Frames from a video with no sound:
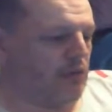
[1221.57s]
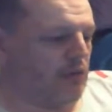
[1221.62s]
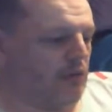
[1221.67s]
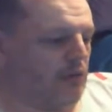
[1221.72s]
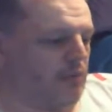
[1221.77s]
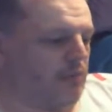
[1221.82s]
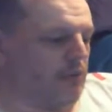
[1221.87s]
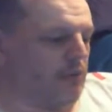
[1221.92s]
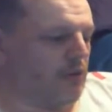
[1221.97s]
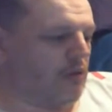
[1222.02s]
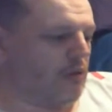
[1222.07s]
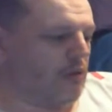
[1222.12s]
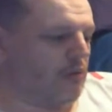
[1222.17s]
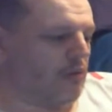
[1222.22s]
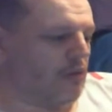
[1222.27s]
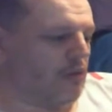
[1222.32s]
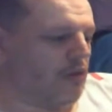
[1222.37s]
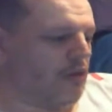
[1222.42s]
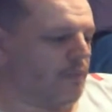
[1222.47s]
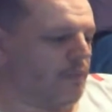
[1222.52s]
But a
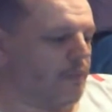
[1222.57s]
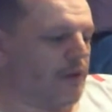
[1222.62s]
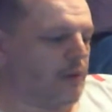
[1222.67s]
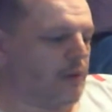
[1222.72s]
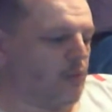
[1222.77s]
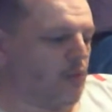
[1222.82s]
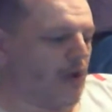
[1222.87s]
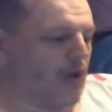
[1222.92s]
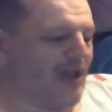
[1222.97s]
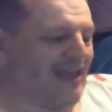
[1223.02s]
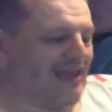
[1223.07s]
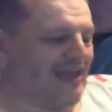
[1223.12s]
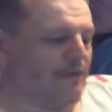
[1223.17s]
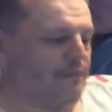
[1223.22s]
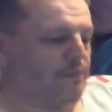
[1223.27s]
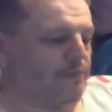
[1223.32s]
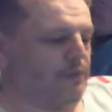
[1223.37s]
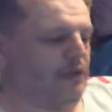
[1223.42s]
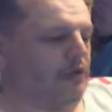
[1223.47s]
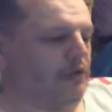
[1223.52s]
lot of people have
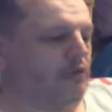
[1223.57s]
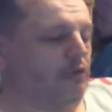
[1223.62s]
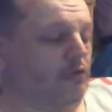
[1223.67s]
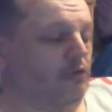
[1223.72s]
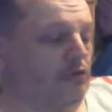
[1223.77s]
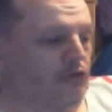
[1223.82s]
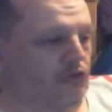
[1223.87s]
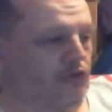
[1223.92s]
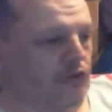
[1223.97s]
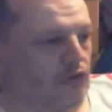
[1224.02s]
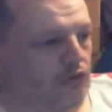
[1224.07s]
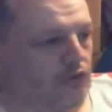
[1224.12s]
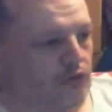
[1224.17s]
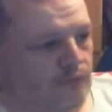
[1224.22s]
been doing a lot